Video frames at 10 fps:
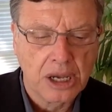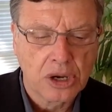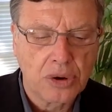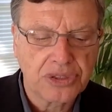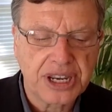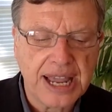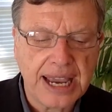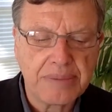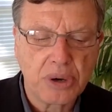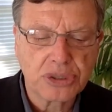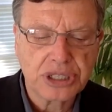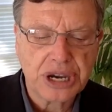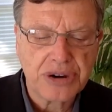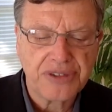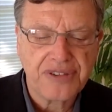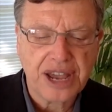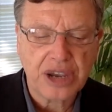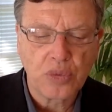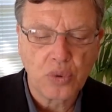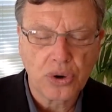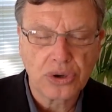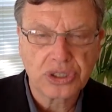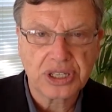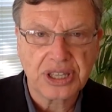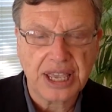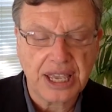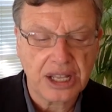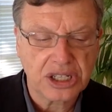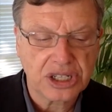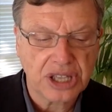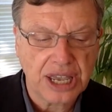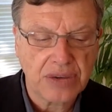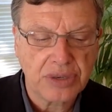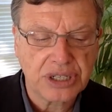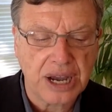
Quote, the nine most terrifying words in the English language